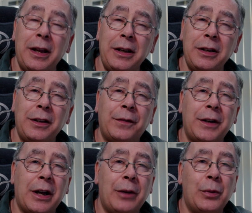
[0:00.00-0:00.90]
In this
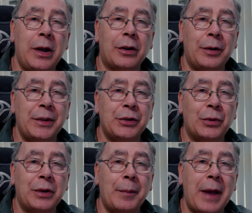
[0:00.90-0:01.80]
video, we are going to be
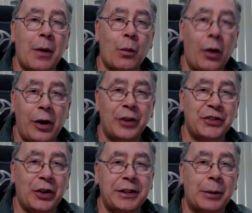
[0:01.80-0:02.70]
talking about why I
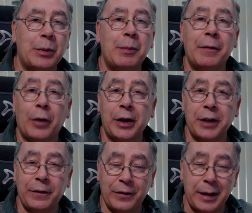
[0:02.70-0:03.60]
signed up with
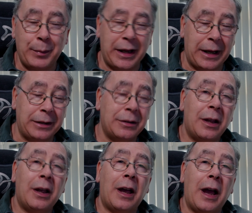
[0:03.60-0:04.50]
PrivadoVPN
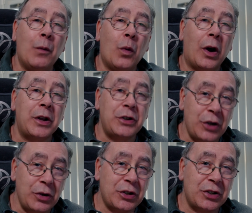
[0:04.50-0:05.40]
and why
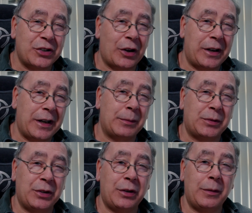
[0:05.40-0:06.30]
you should sign up
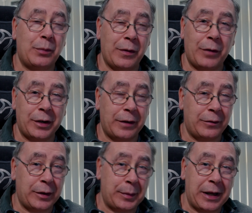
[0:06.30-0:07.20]
to
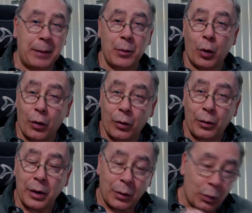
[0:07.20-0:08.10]
PrivadoVPN, or
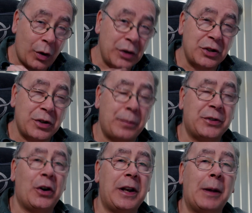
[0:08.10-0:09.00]
why you should
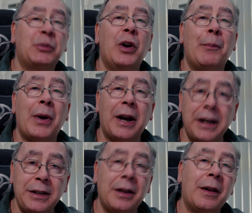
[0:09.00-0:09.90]
sign up to a
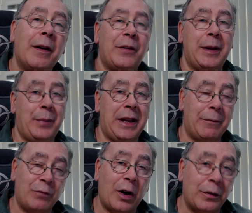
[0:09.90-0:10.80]
paid
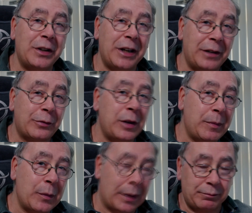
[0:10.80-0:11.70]
VPN rather than a
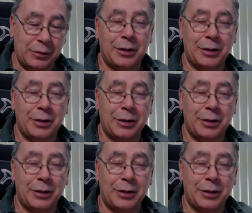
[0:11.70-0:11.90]
freebie one.